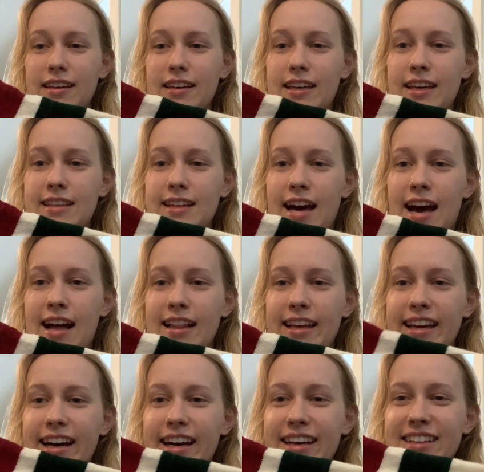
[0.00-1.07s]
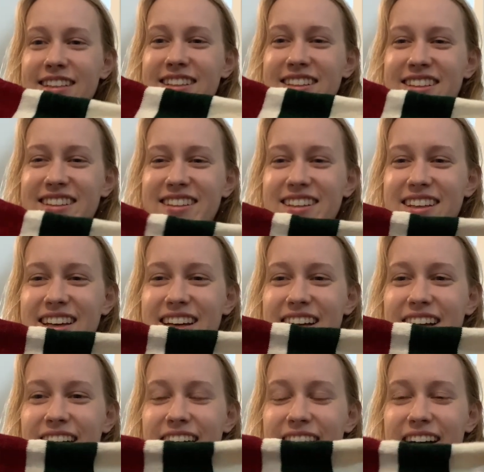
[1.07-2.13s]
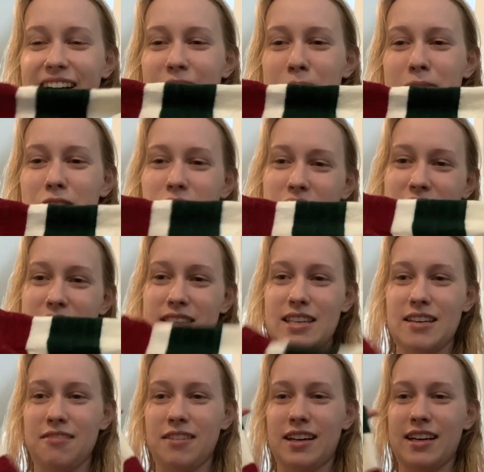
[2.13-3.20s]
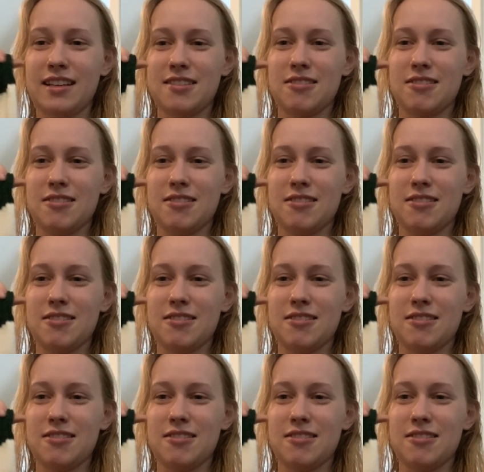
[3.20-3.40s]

Italia, you can see it, right?